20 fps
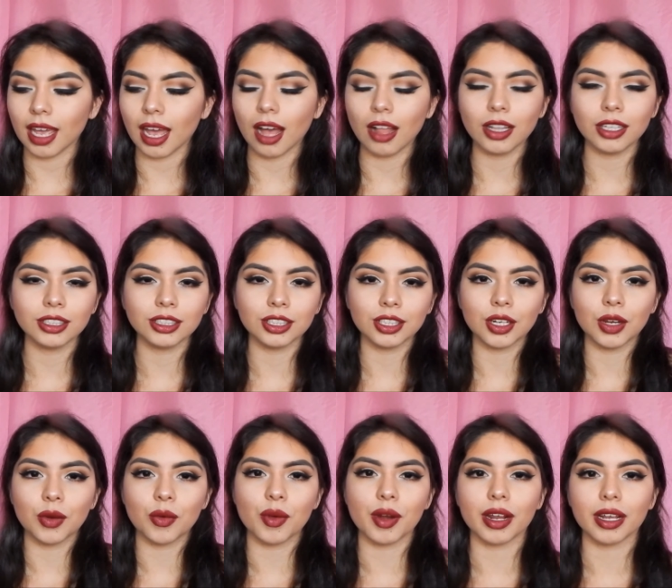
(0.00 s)
I'll let you
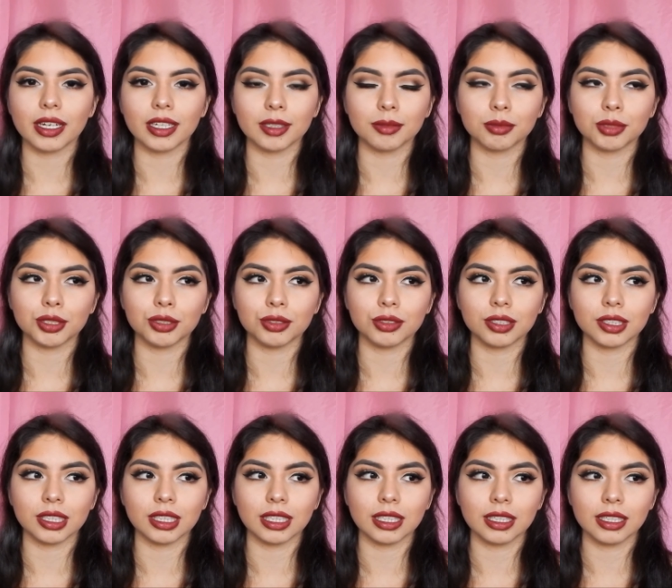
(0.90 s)
know what I end up
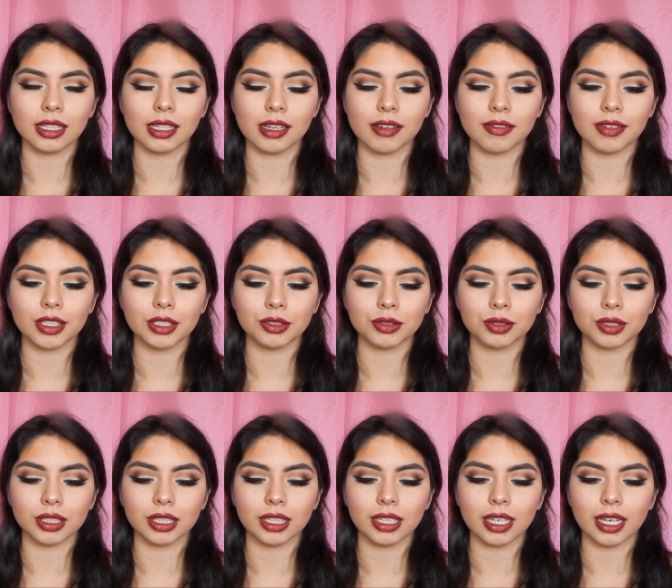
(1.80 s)
choosing
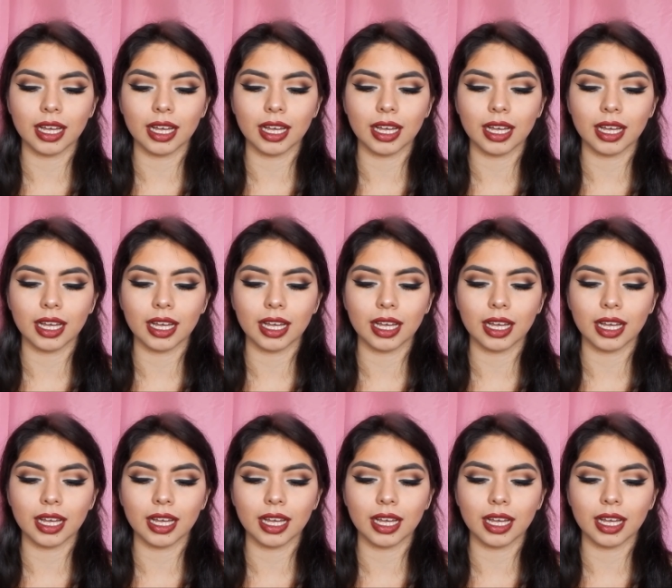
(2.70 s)
eventually.